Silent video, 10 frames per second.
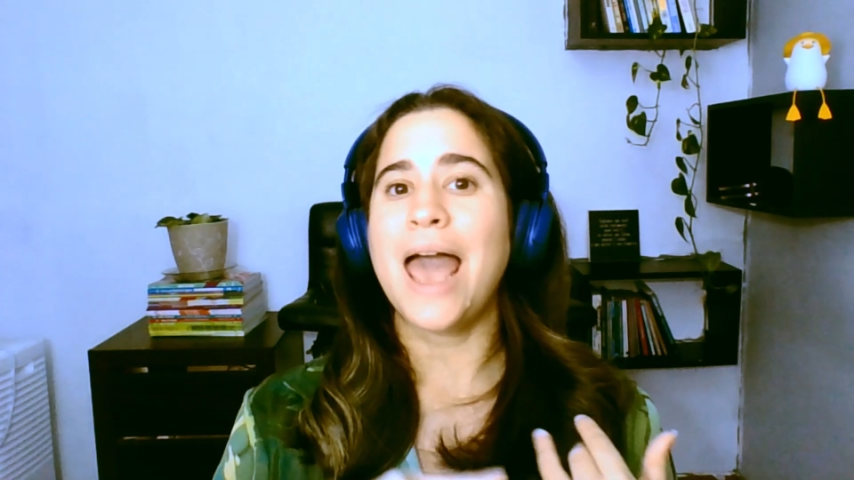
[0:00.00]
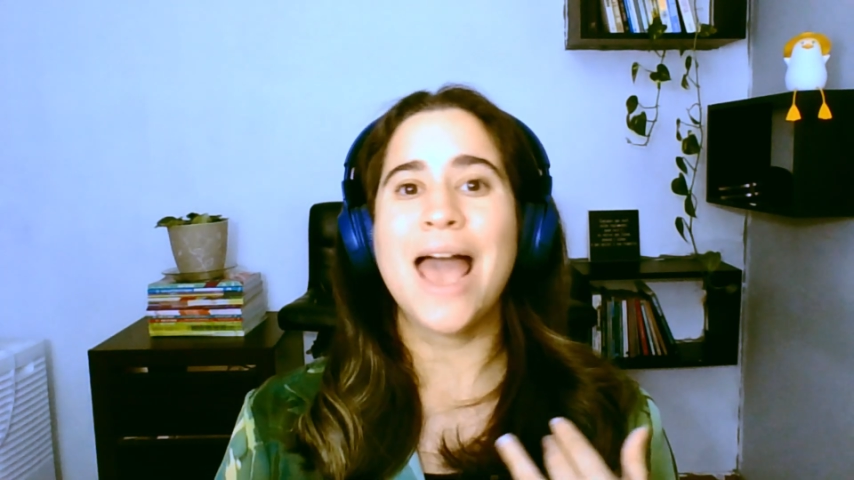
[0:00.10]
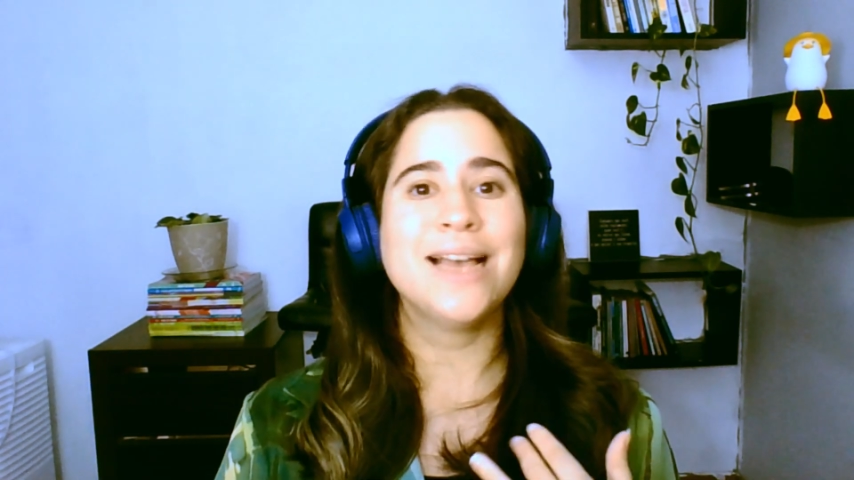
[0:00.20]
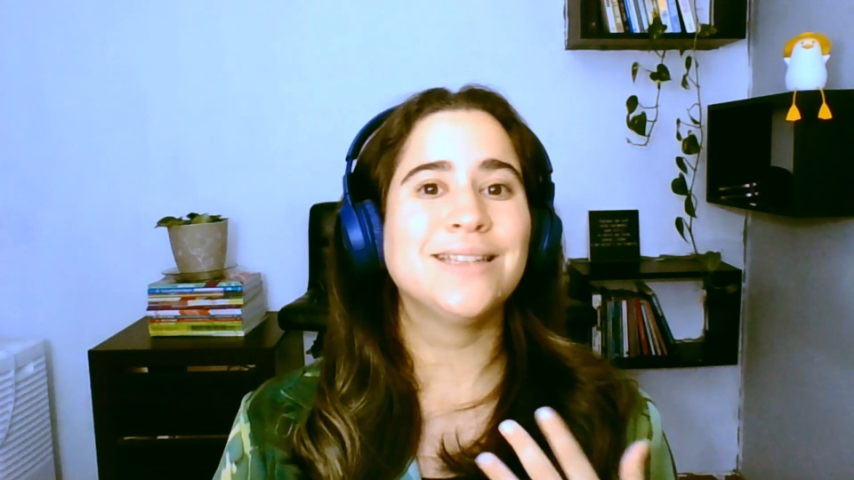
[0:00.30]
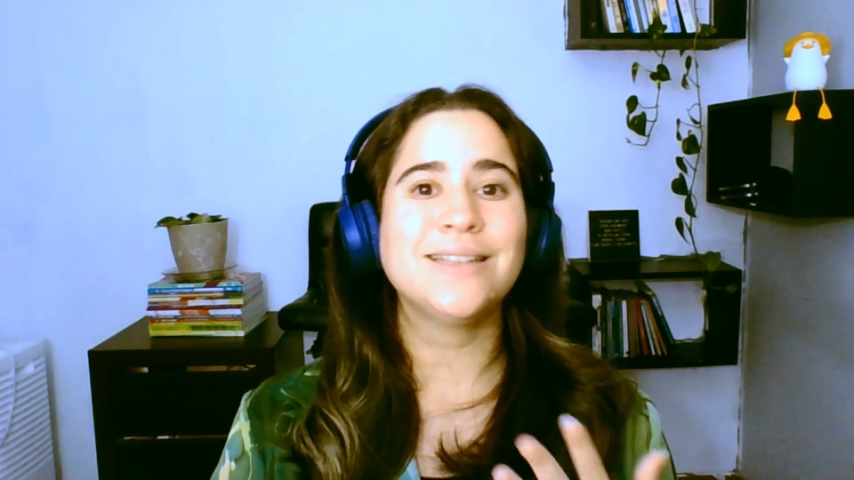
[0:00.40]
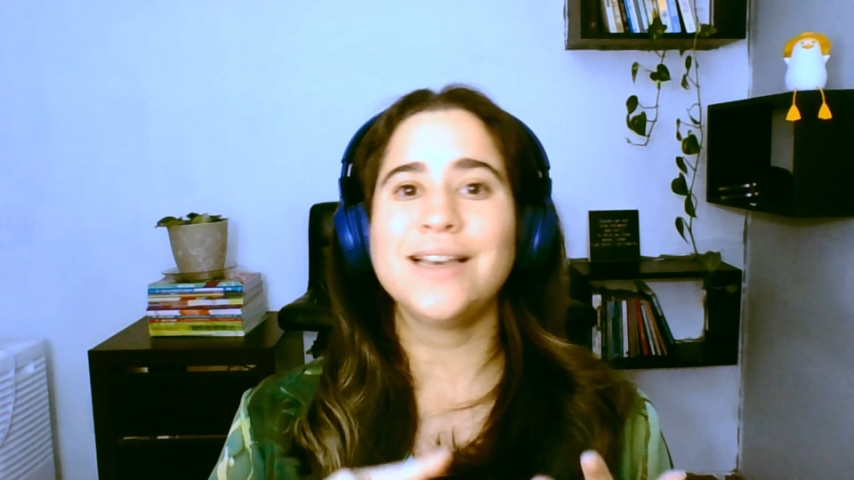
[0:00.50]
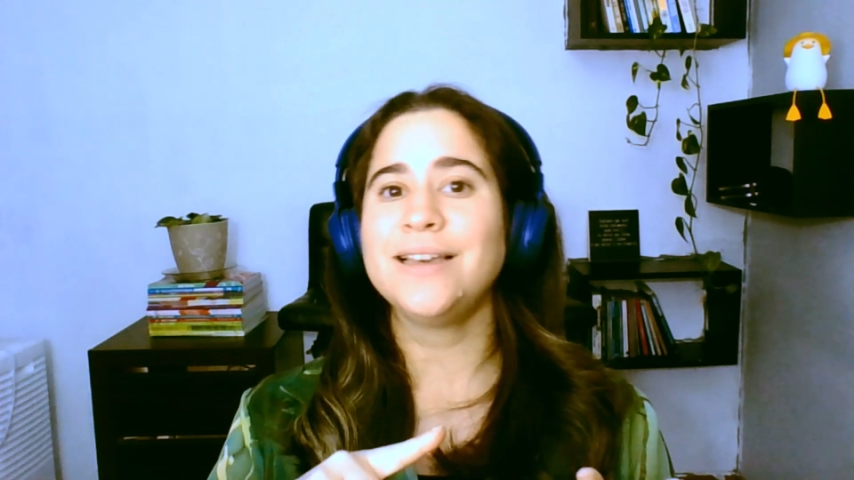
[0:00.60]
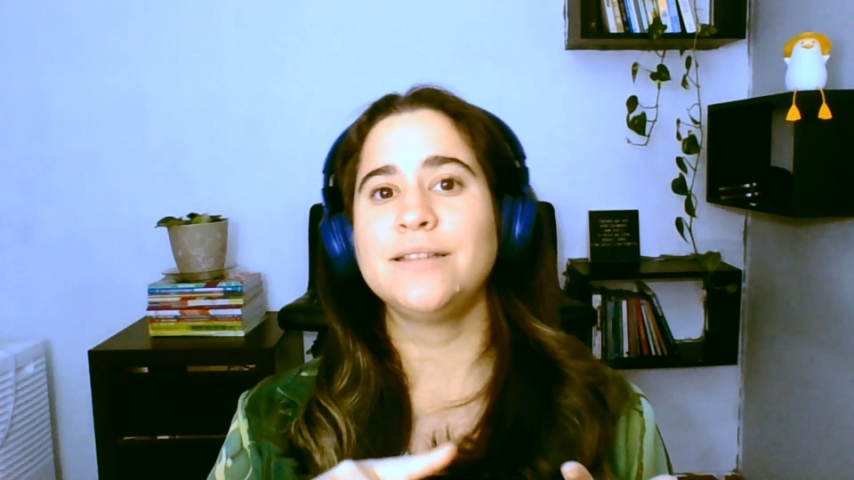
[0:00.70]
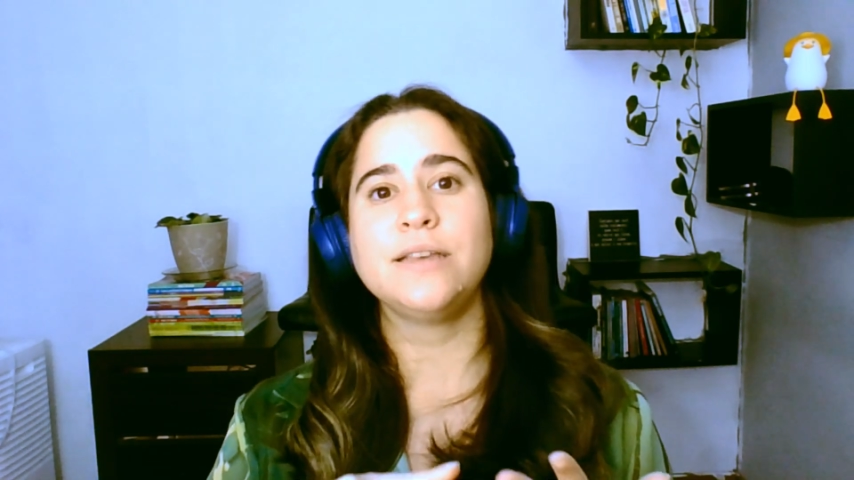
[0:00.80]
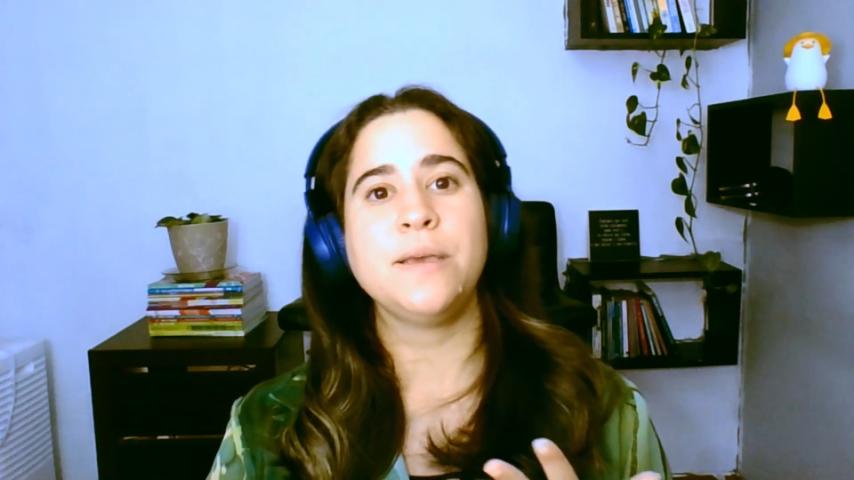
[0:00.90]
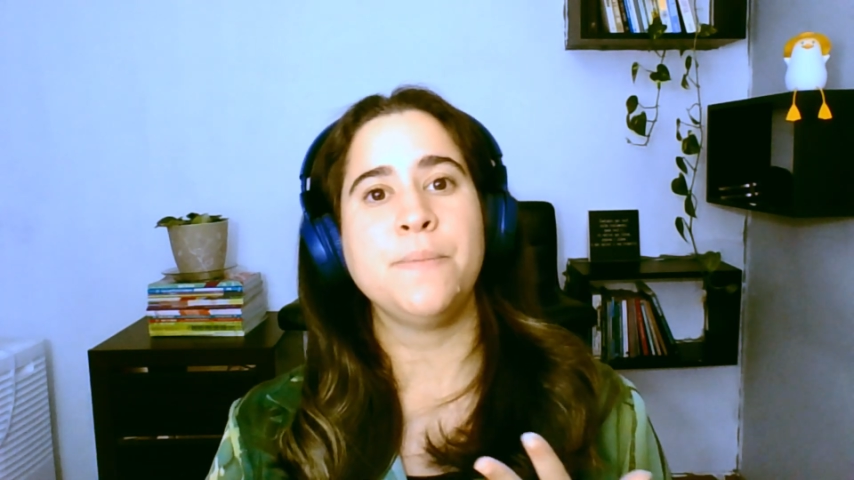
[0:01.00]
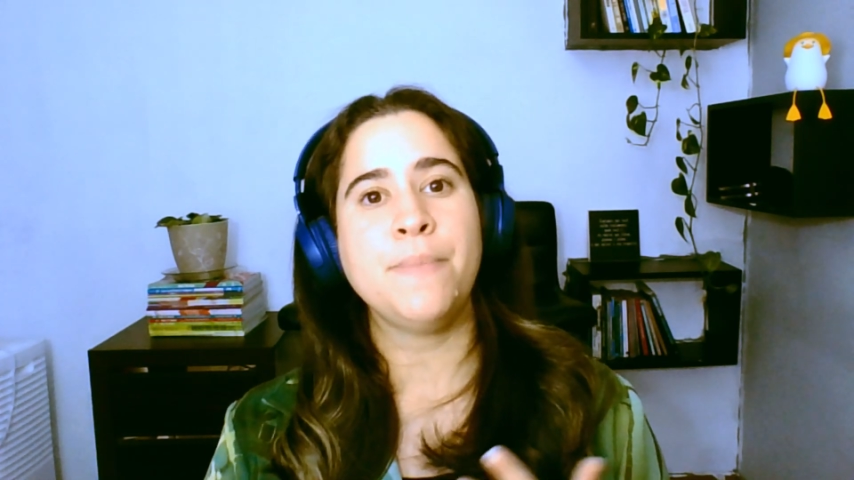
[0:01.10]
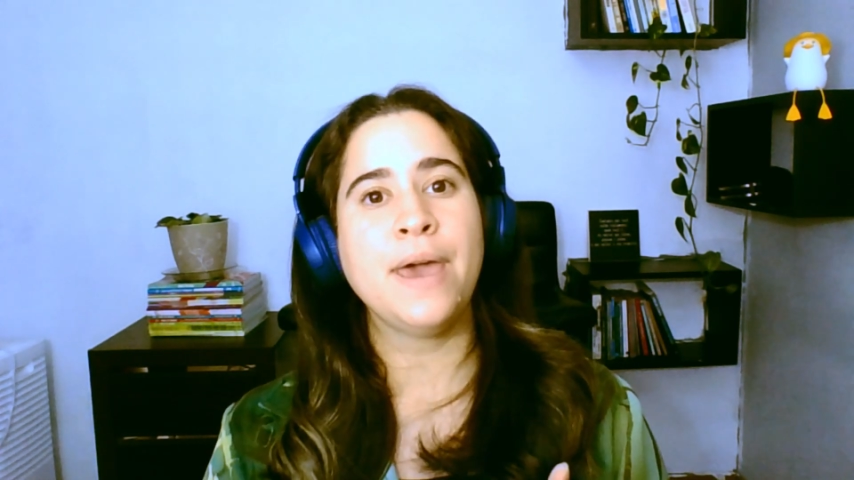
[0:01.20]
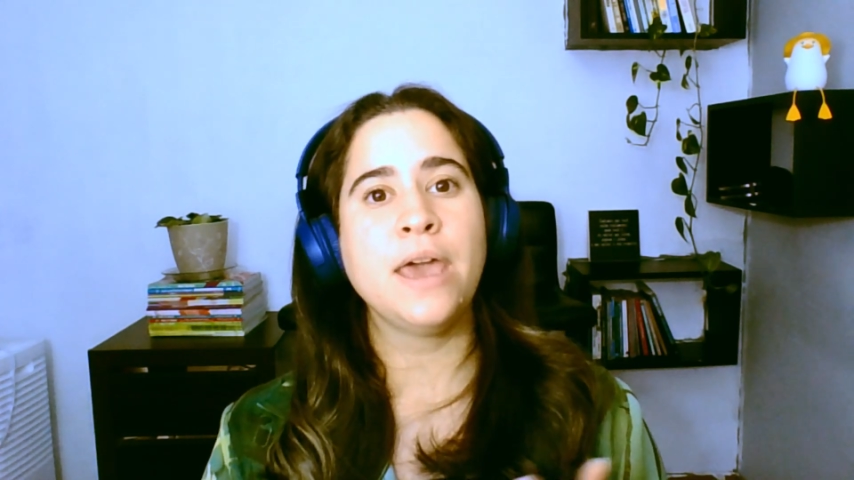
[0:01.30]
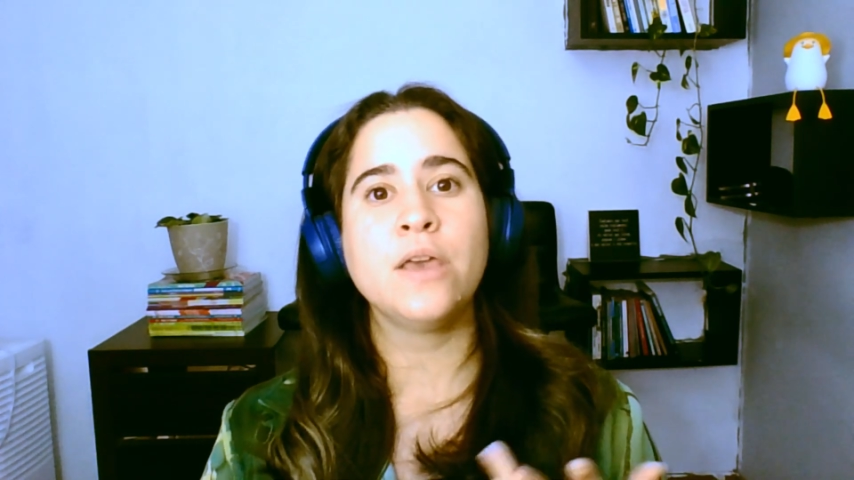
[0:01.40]
essays,
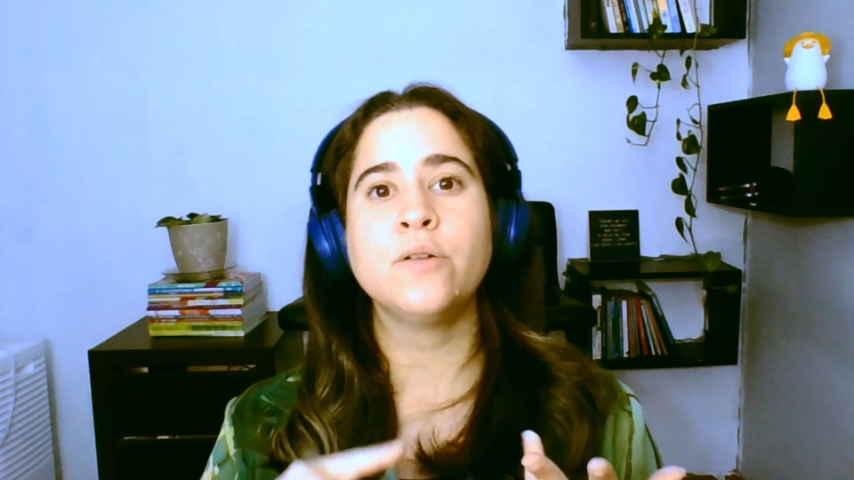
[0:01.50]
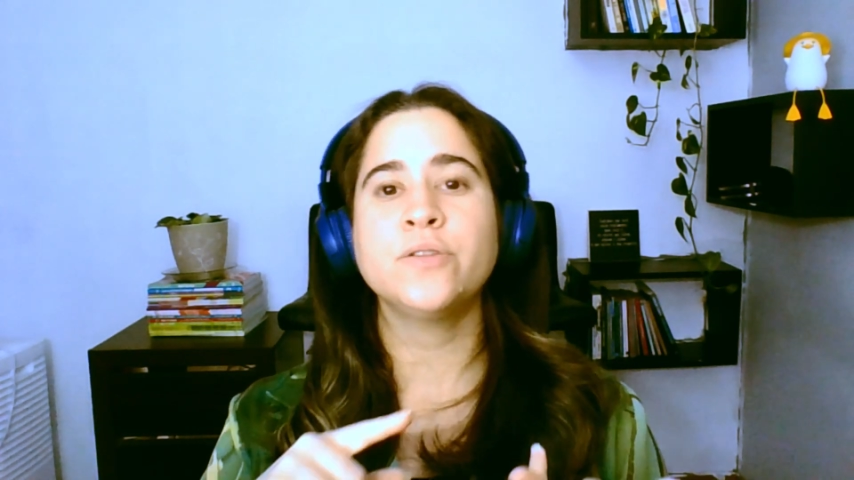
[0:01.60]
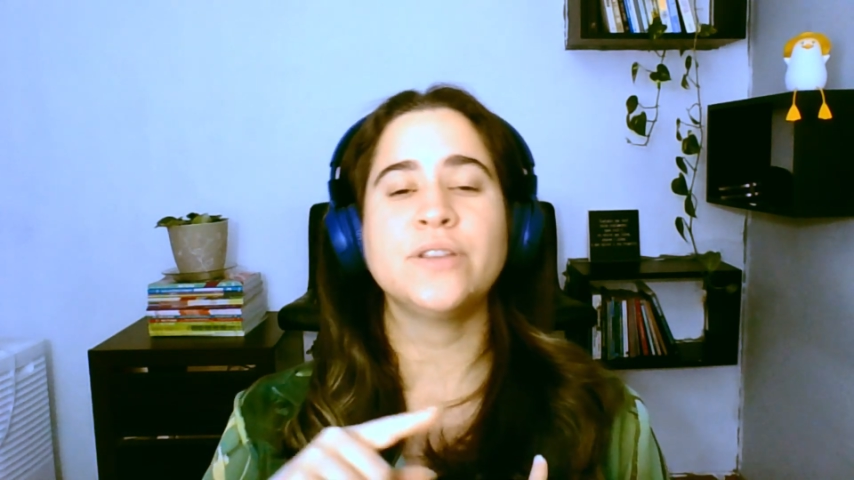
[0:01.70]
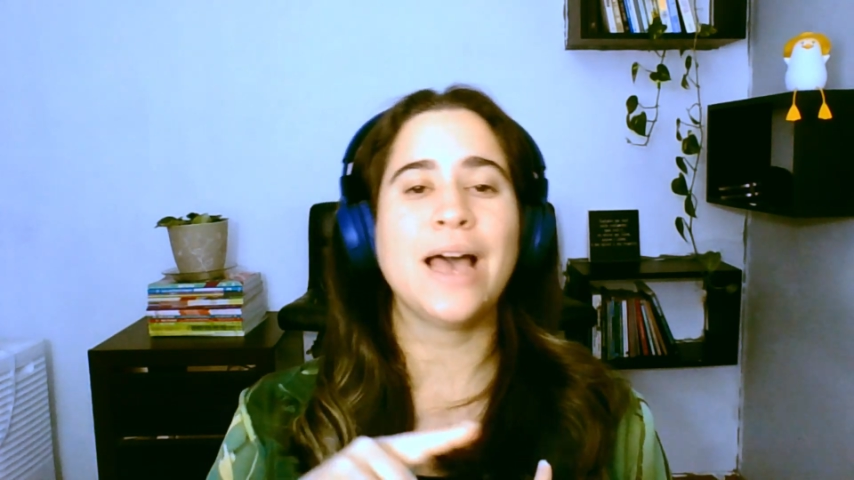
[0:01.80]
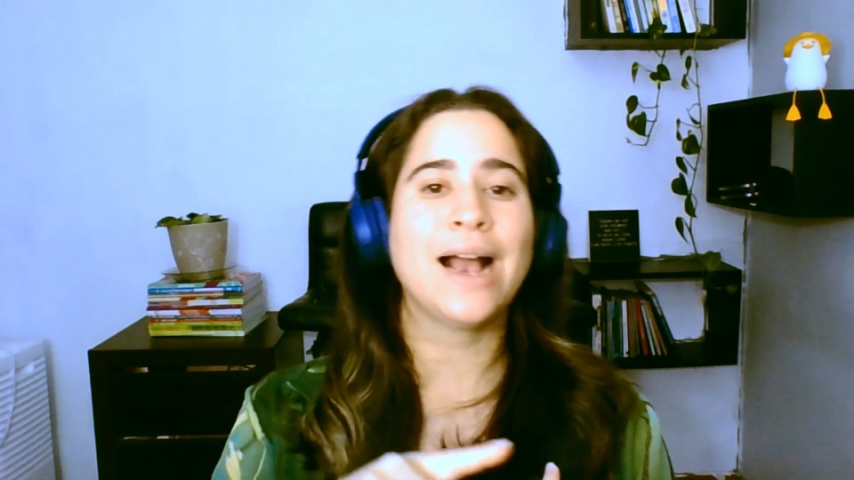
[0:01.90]
emails,